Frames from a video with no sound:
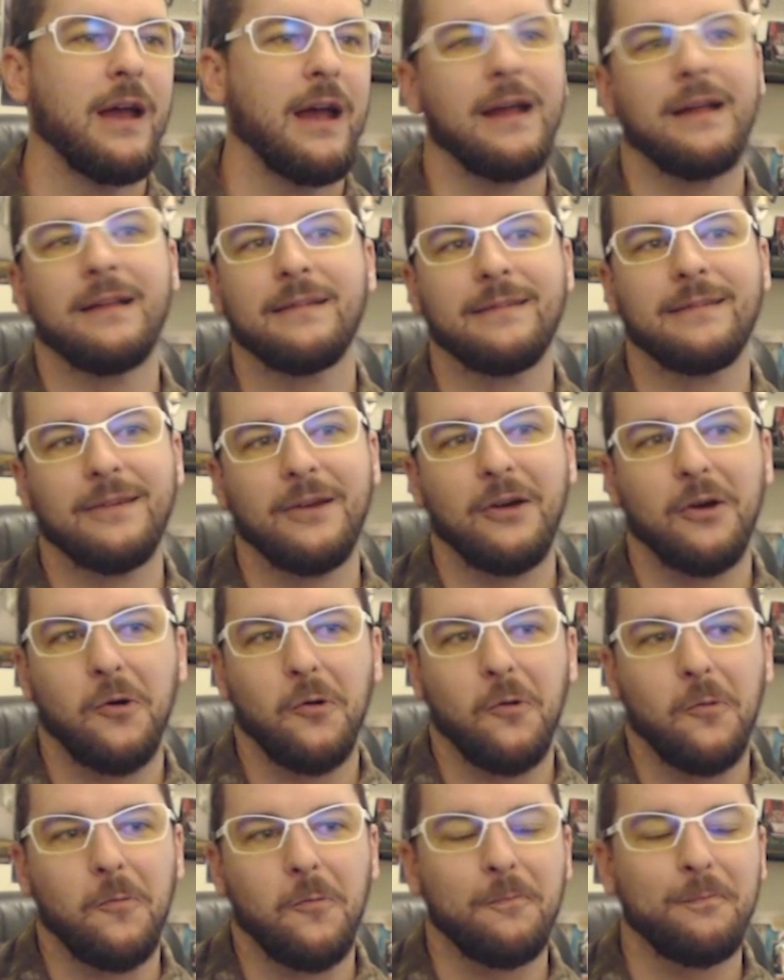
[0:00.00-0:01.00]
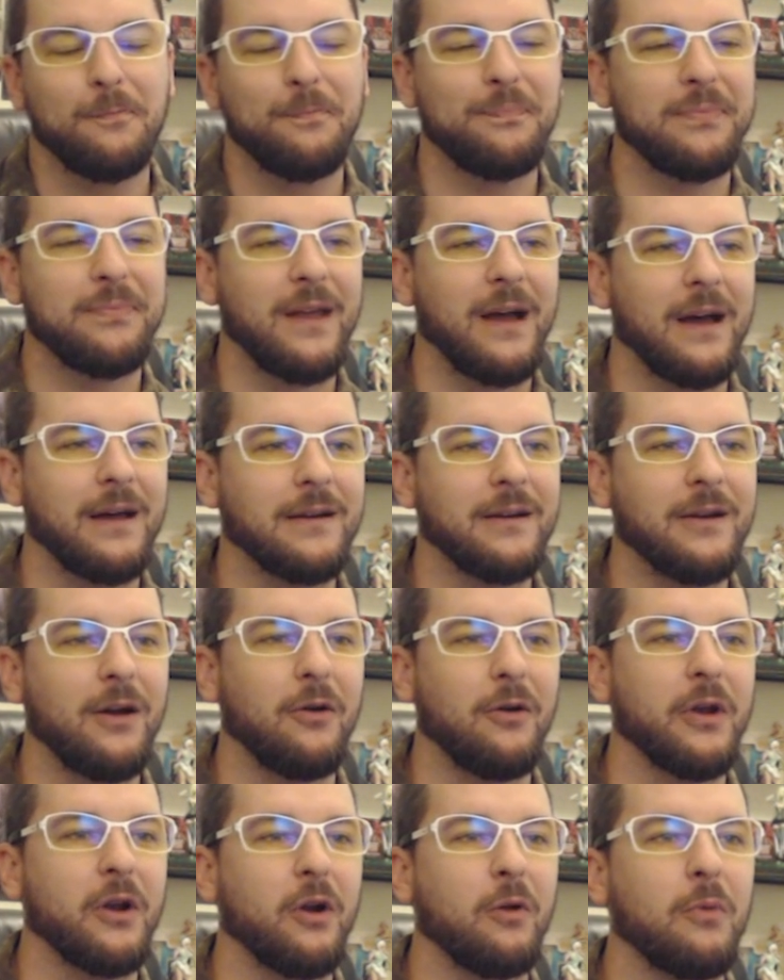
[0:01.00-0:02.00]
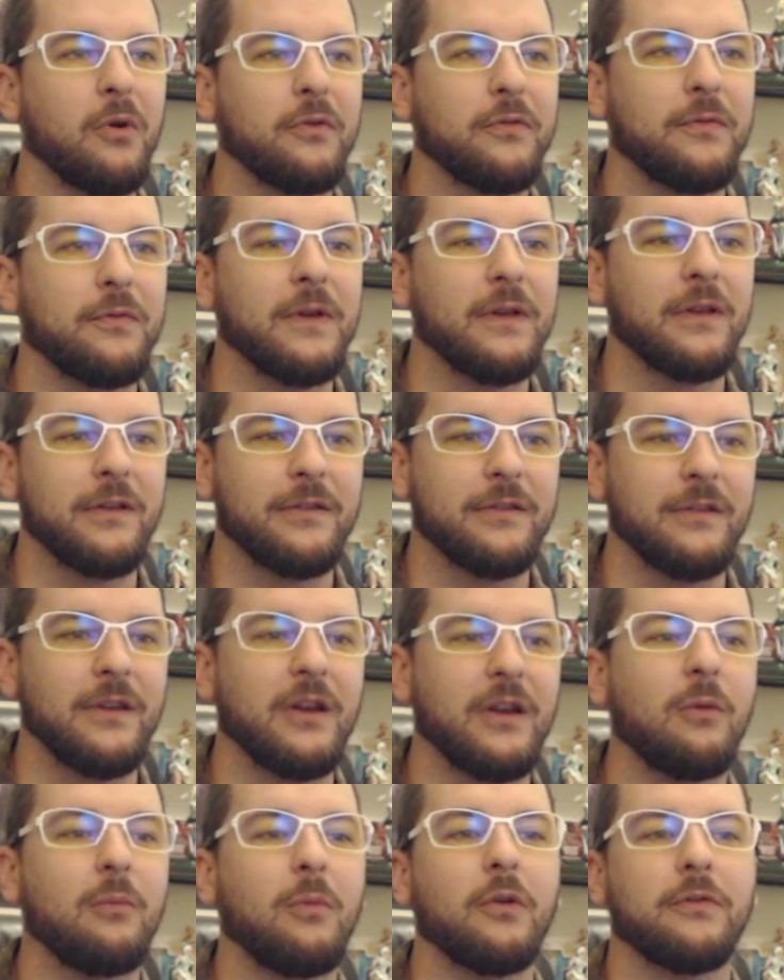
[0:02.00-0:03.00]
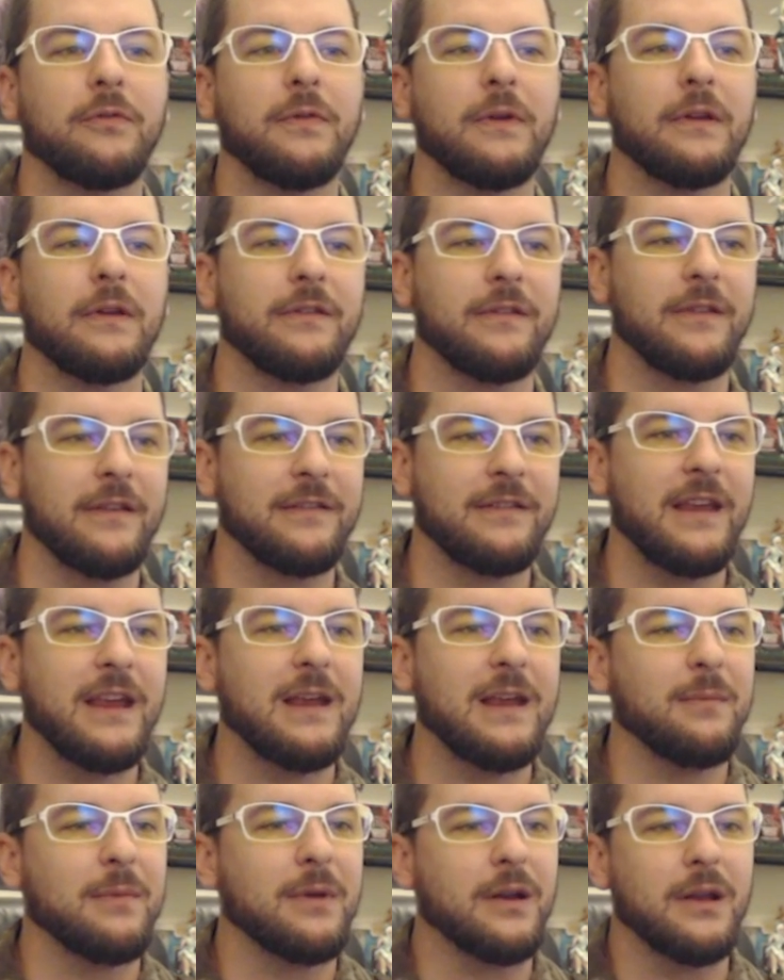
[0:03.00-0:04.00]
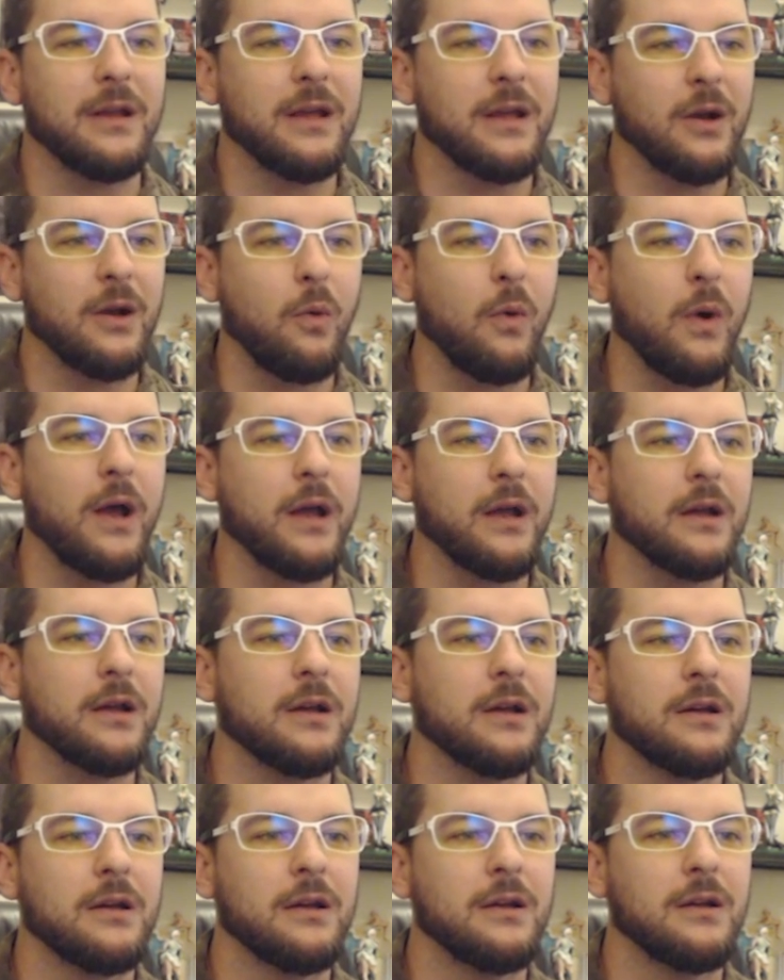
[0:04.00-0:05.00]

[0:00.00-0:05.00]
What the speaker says: and so I don't know, it almost feels the same in a way.